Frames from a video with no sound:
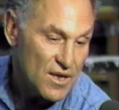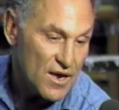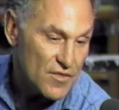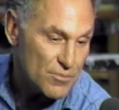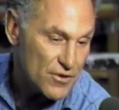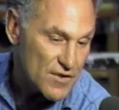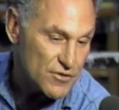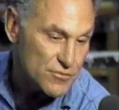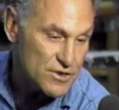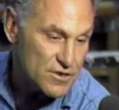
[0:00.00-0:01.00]
and the
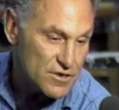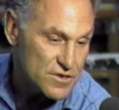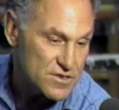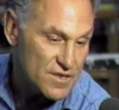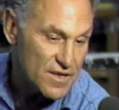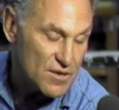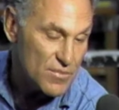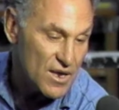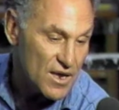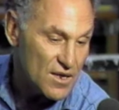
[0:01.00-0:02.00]
profit returns to them,
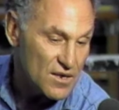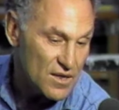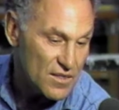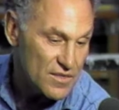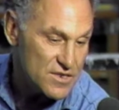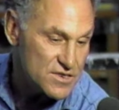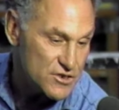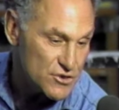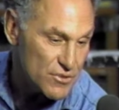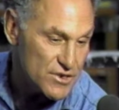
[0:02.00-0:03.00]
and uh, the
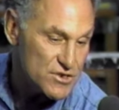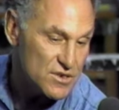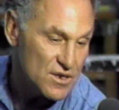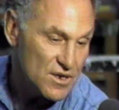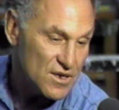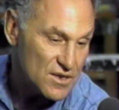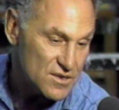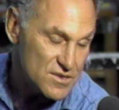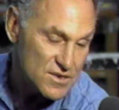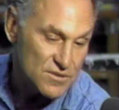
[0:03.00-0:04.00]
situation
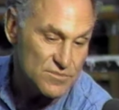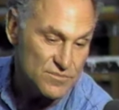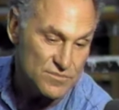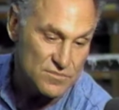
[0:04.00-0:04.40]
is um,